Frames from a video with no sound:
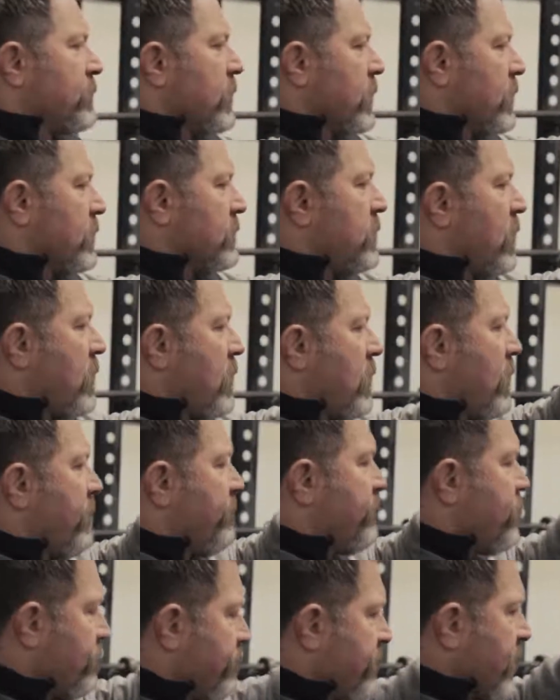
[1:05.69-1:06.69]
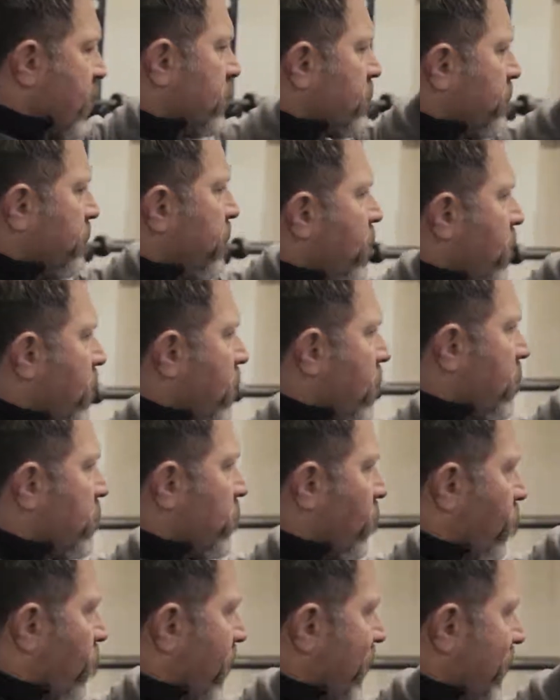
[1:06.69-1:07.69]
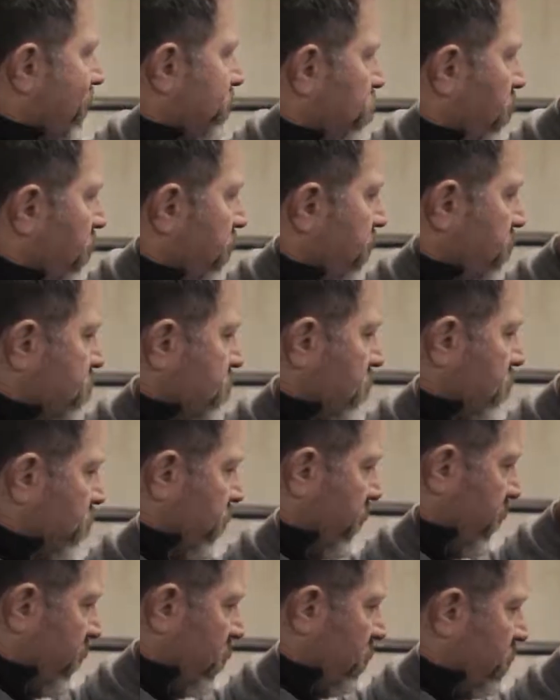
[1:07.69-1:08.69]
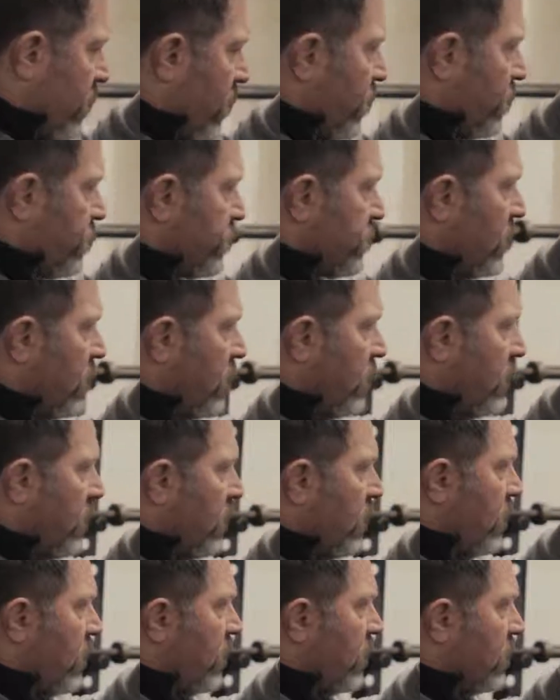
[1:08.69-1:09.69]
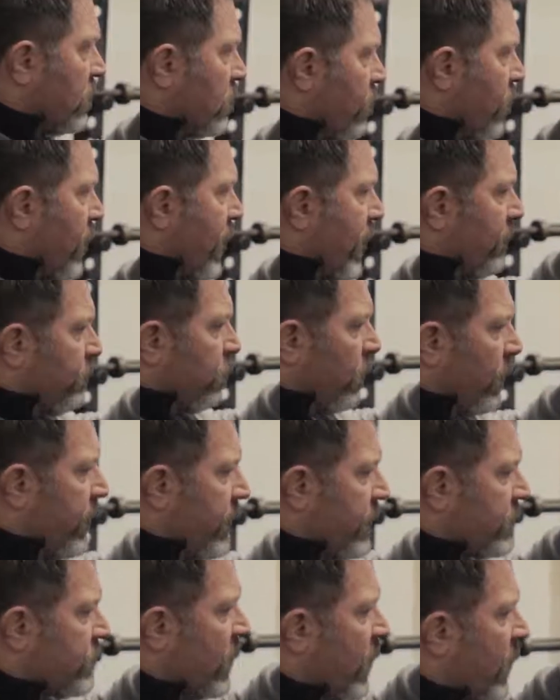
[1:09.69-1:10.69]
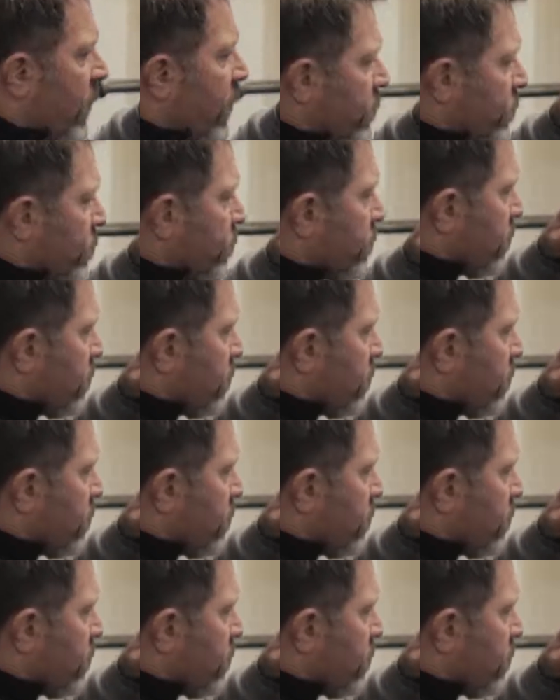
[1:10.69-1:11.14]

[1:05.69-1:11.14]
is, if you've got the bar in the right place and your elbows in the right place and your